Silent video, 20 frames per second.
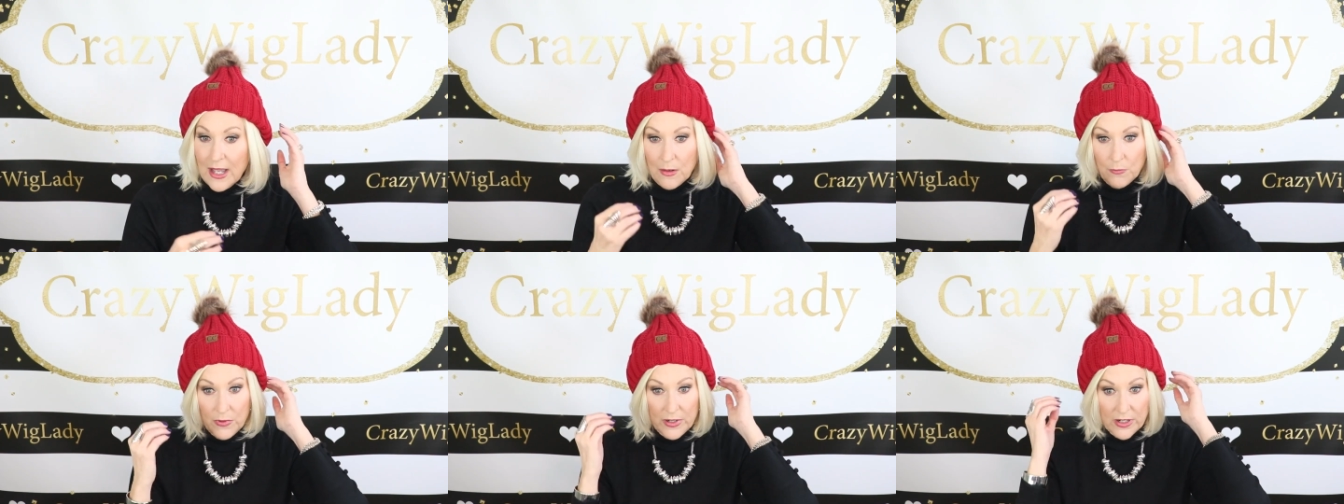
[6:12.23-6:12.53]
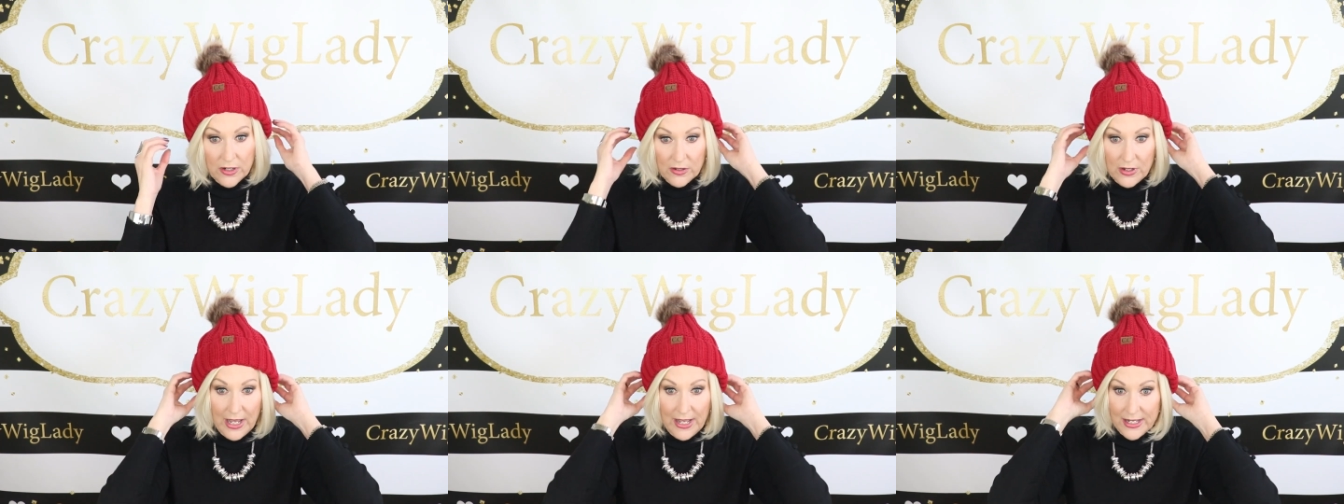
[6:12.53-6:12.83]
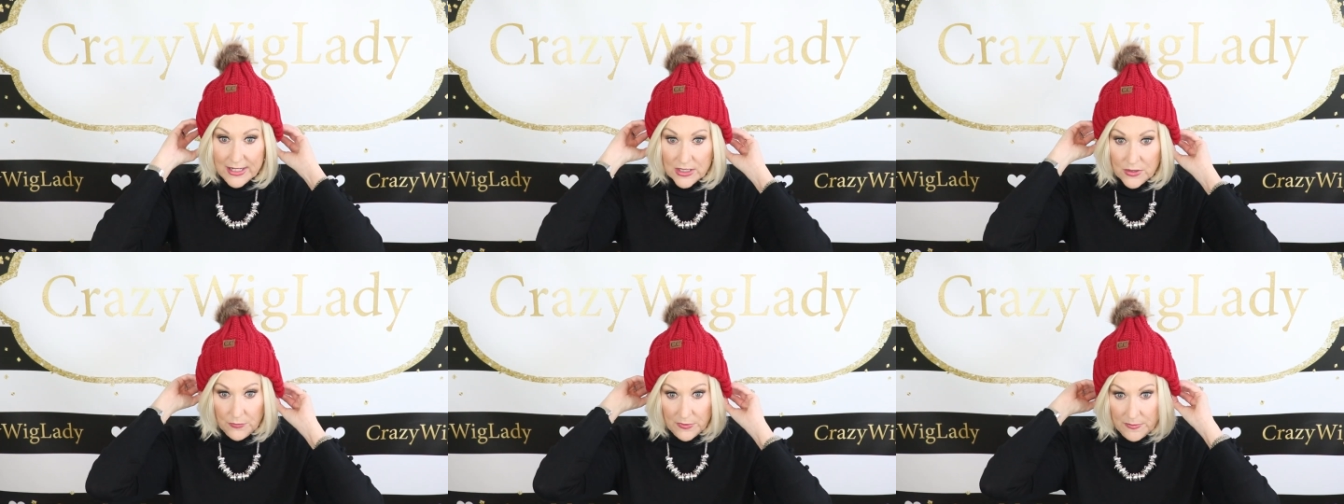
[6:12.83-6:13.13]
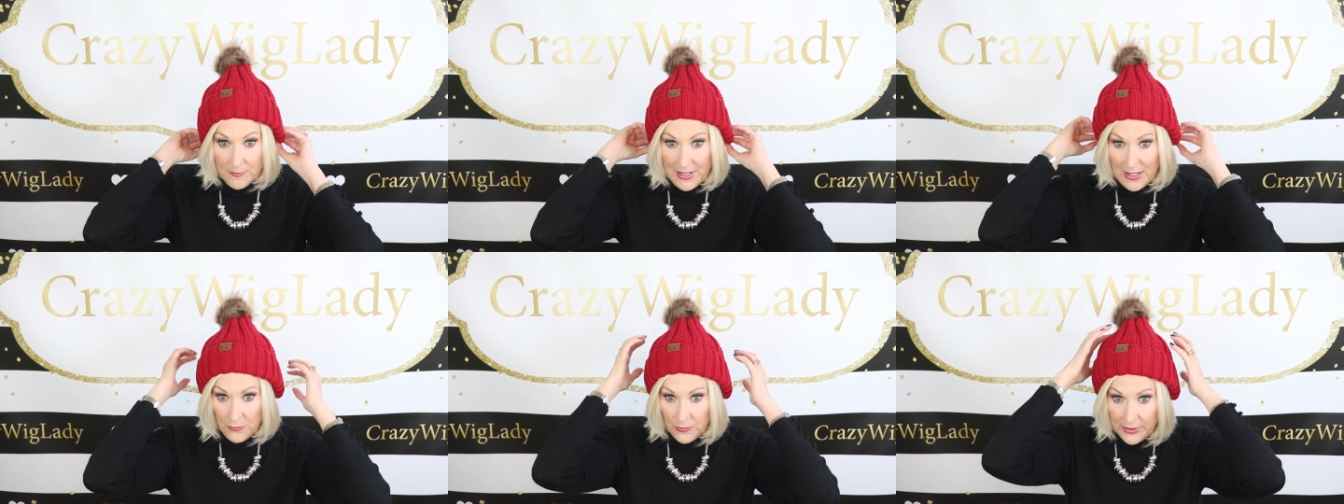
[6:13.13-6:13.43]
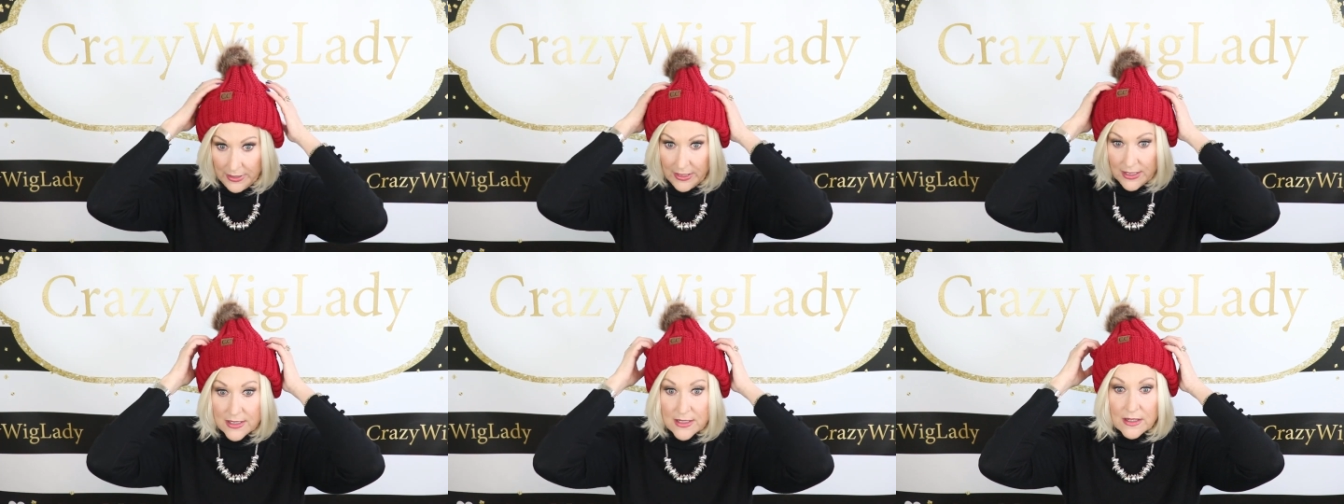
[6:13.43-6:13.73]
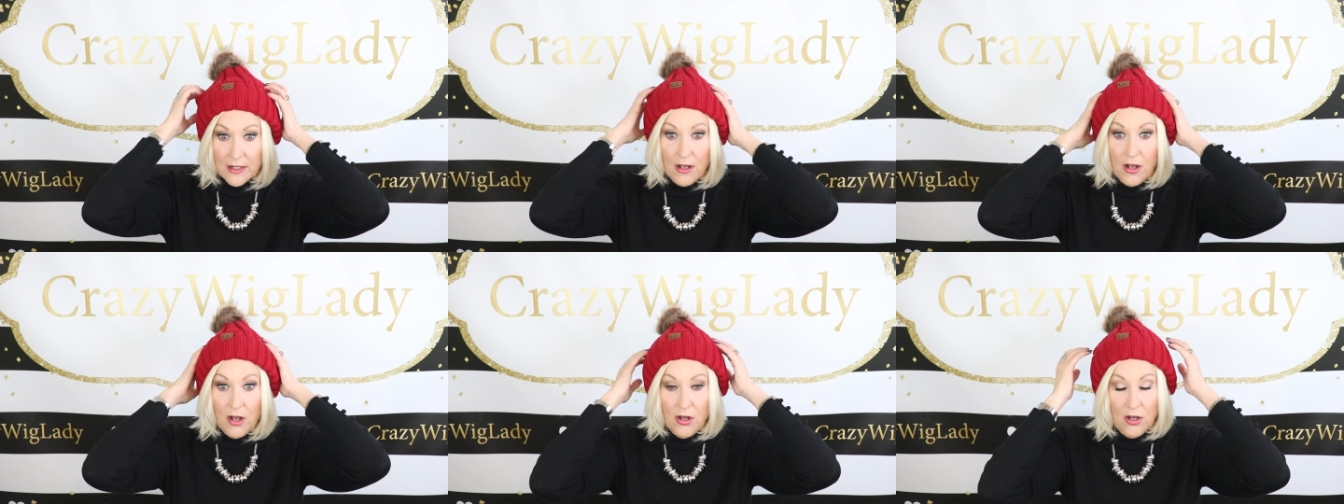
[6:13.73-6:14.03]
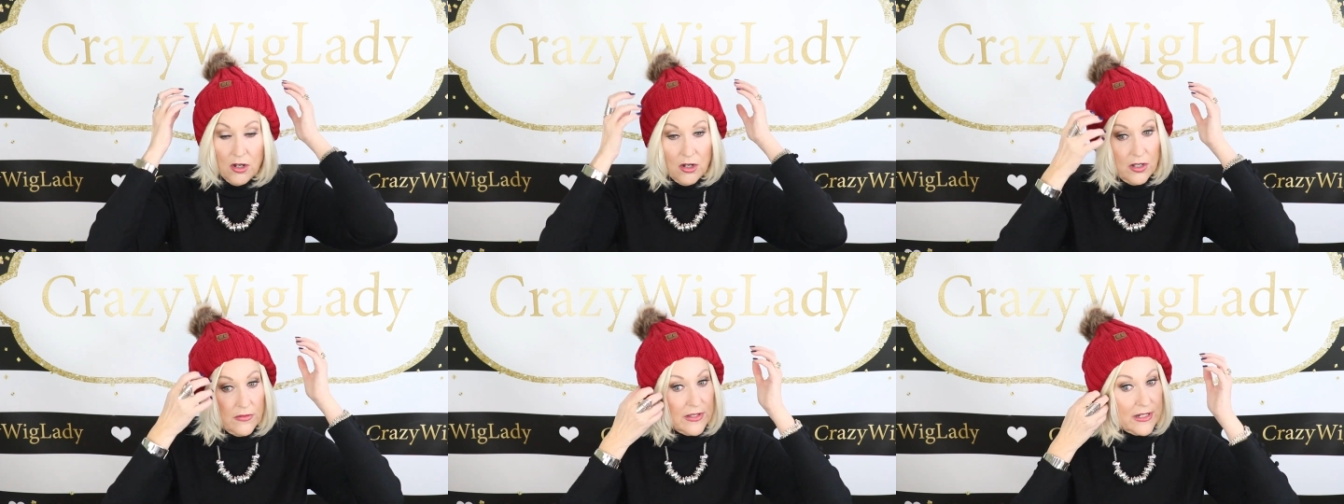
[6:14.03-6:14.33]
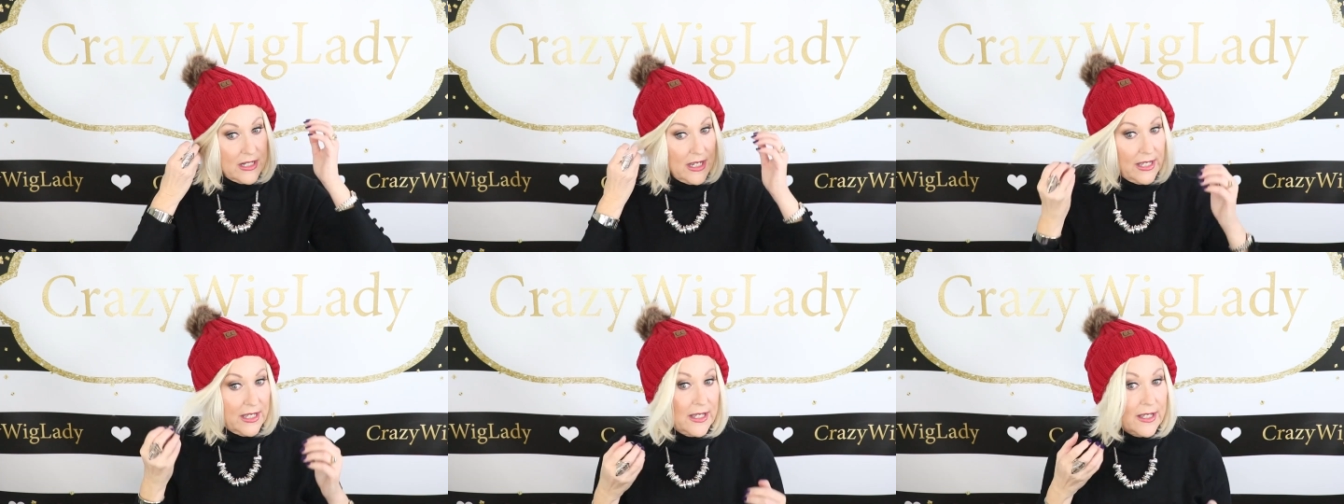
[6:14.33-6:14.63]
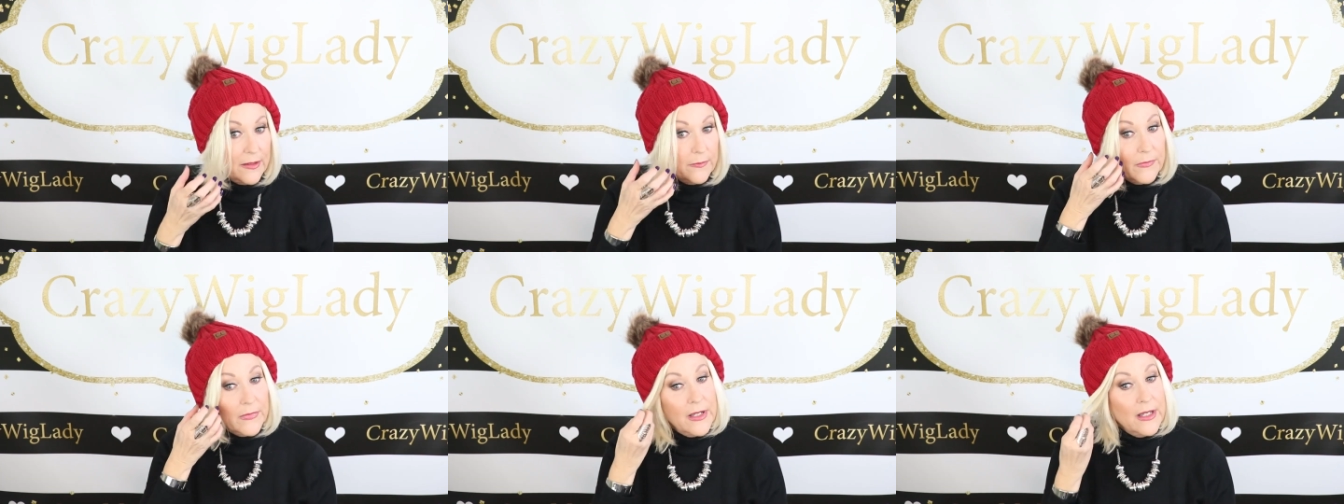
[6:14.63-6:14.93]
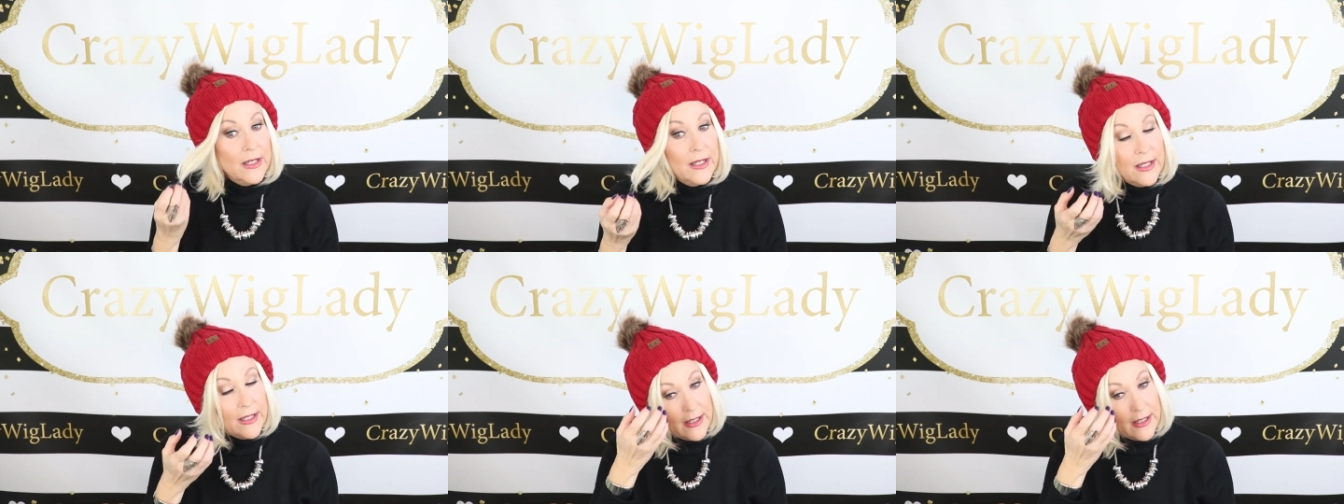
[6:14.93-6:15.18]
I wear hats with my wigs all the time